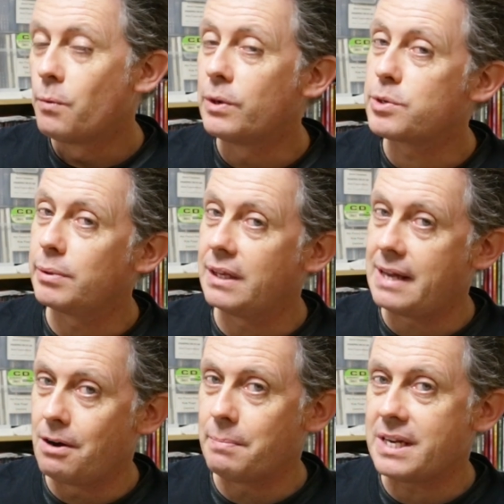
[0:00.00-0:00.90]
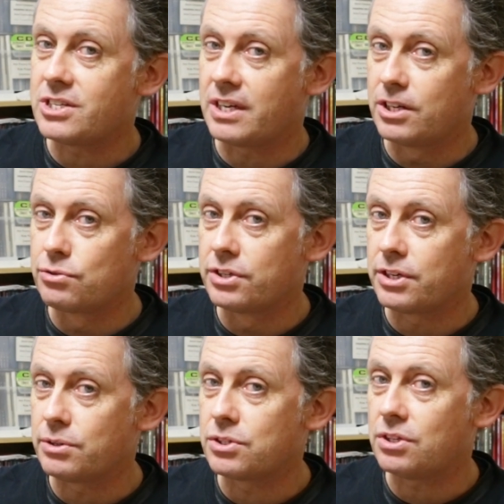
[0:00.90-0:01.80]
which will allow me to
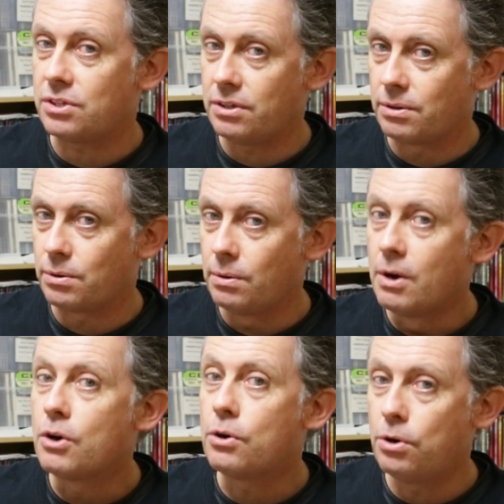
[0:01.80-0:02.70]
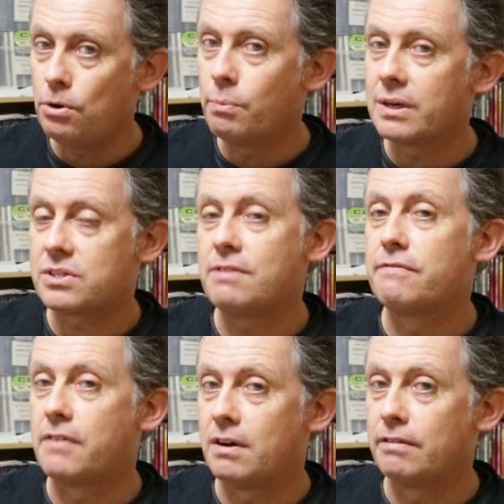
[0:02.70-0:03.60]
introduce to you who was
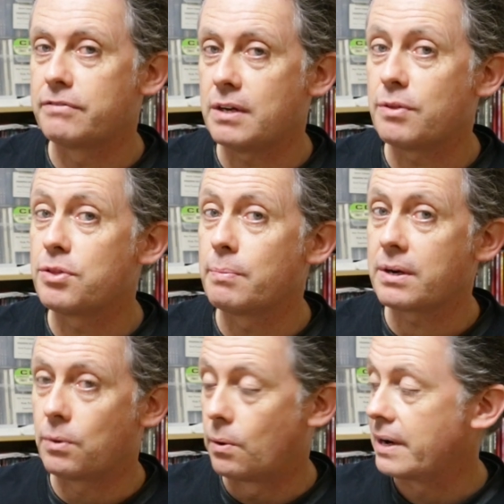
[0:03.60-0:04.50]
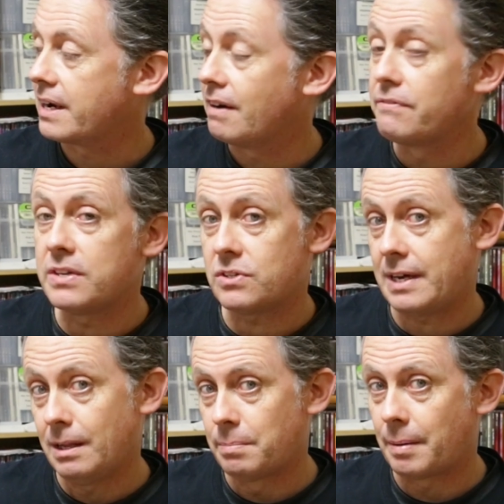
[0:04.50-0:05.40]
involved with the recording of this
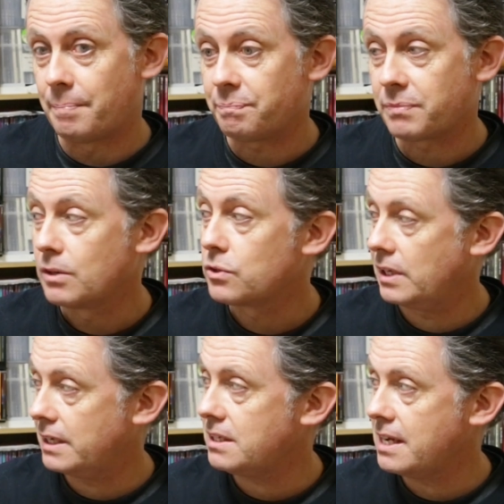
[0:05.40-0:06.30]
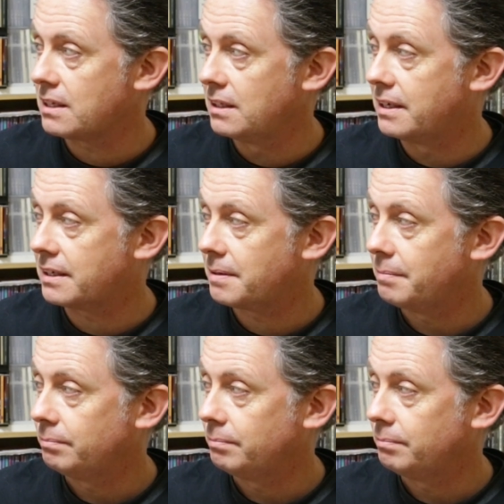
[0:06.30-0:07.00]
album. So let's take a look.